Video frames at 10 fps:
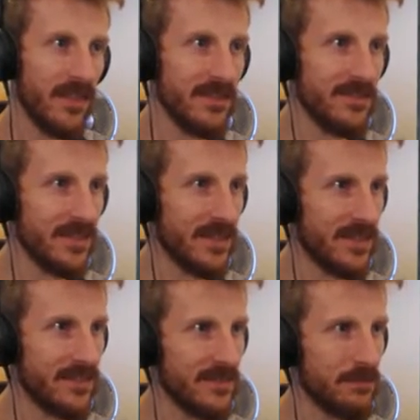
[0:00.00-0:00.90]
This
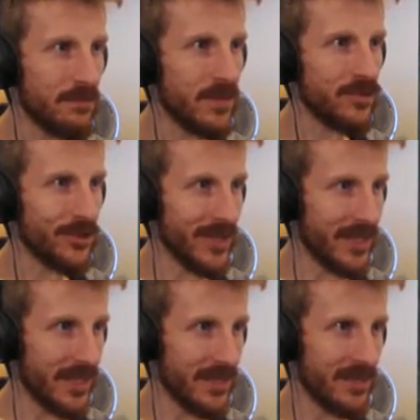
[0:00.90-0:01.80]
is Mystery
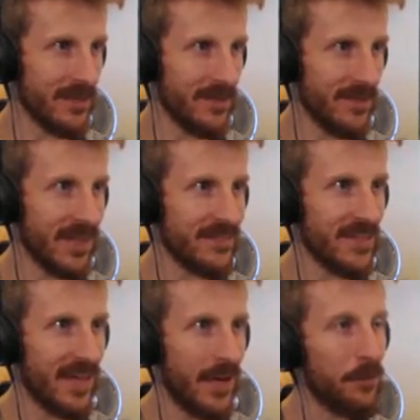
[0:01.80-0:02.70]
Lake. That is
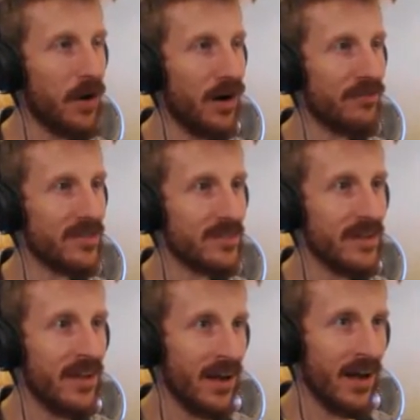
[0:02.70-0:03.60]
the camp office
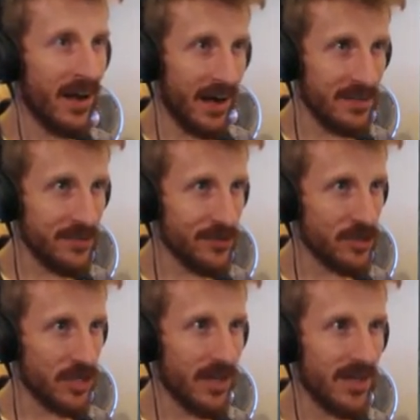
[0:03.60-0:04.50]
ice
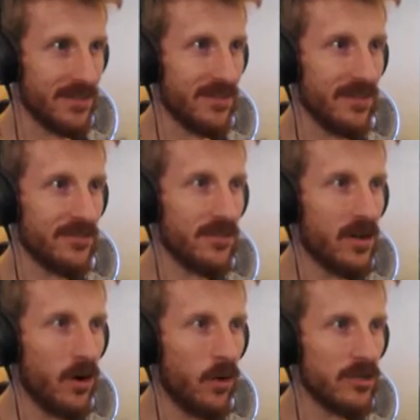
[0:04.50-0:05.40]
fishing huts, this
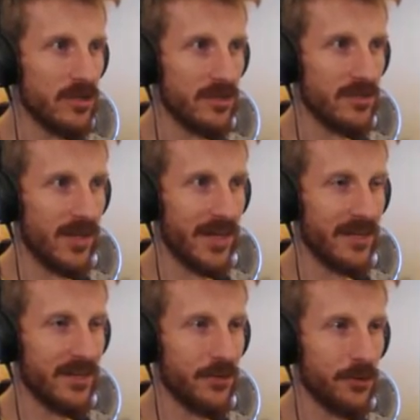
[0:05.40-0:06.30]
gorgeous, like,
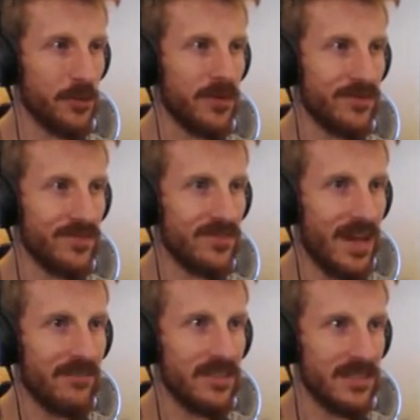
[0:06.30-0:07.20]
group of
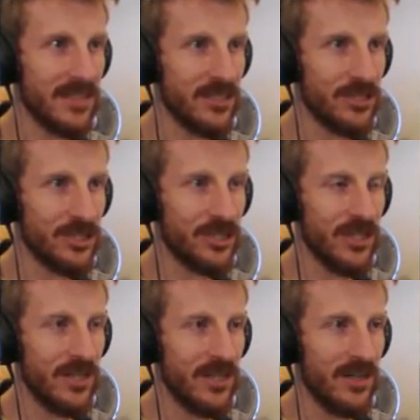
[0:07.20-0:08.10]
seven ish
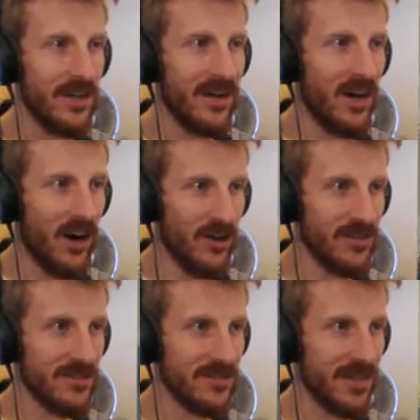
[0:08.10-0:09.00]

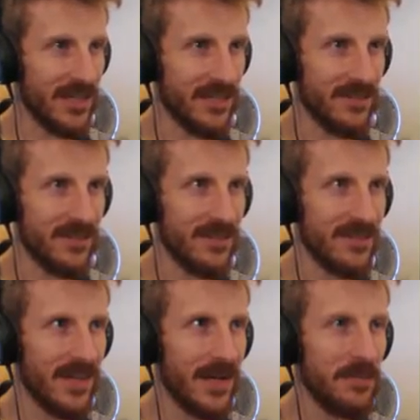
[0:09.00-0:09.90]
art design.
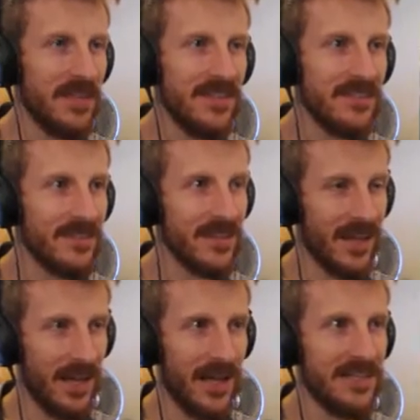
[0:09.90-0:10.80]
I mean, this.
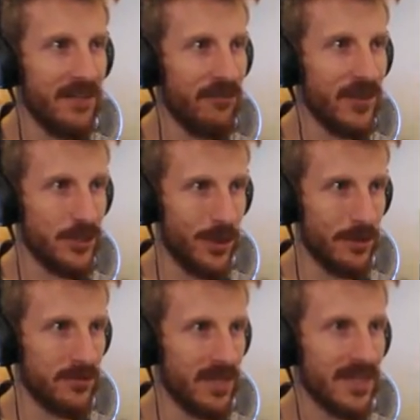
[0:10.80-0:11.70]
I, I, didn't finish what
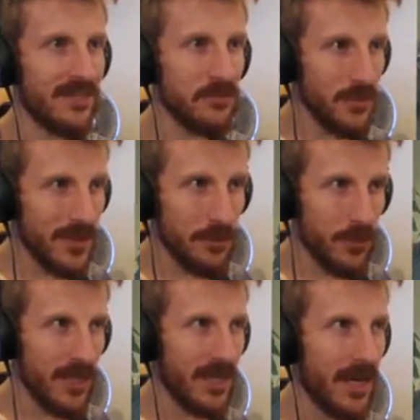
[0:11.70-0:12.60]
I was saying. It's a really
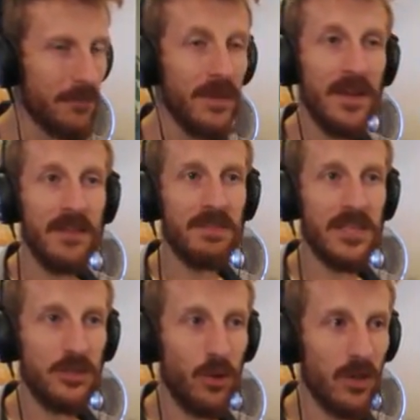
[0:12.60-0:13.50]
pretty game.
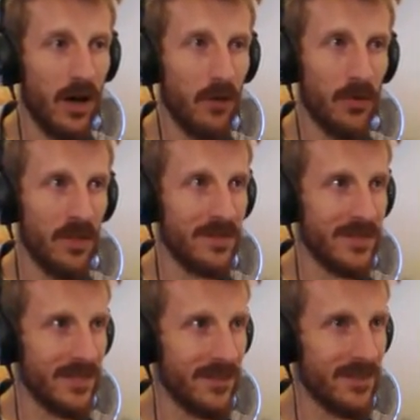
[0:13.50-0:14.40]
They do a lot with a
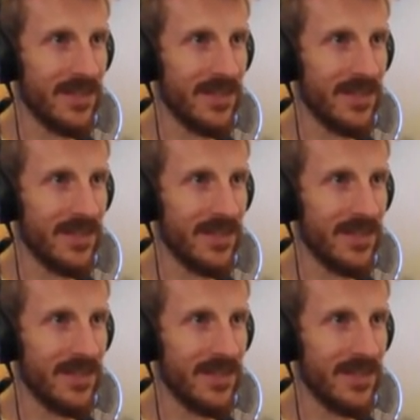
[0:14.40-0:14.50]
little.